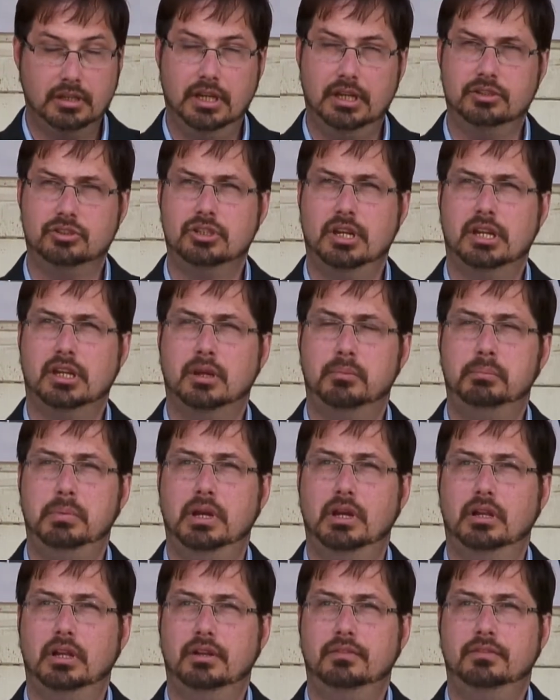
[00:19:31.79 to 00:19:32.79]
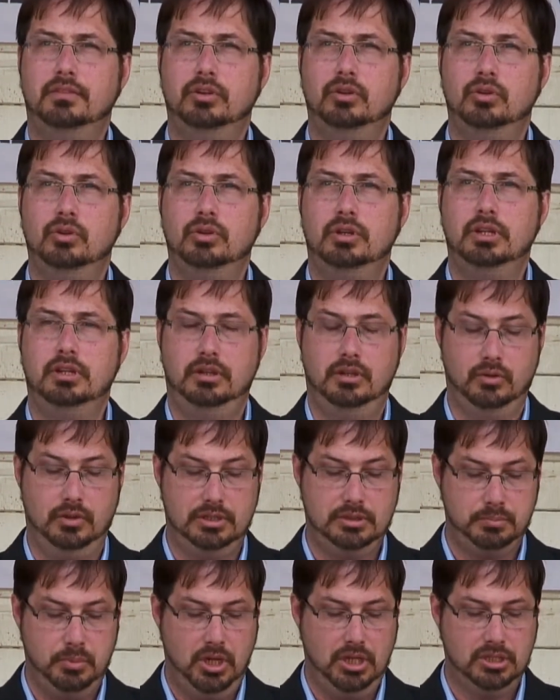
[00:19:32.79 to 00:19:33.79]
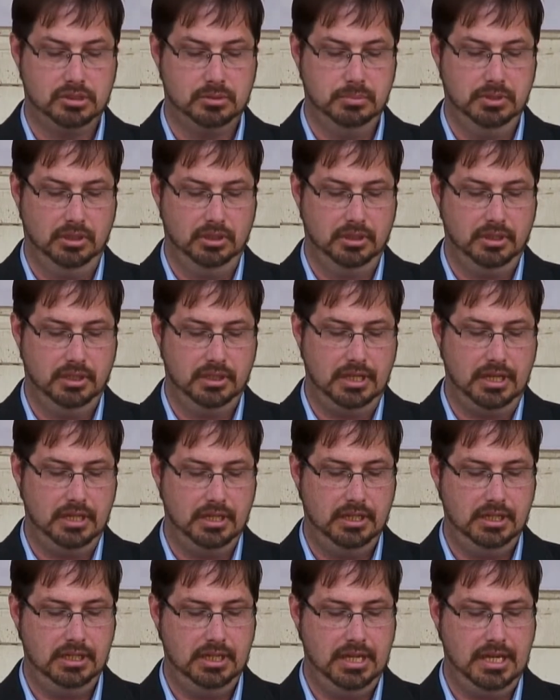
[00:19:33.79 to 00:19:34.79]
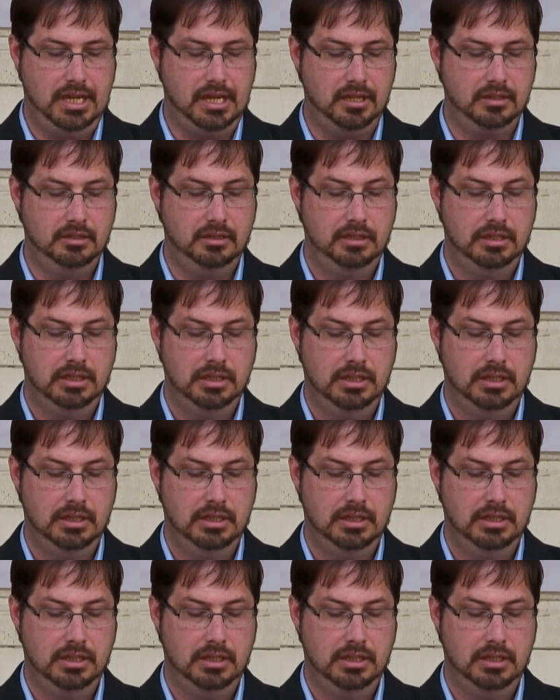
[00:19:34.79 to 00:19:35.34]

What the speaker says: And Jacob Bayley viewed the responsibility that he had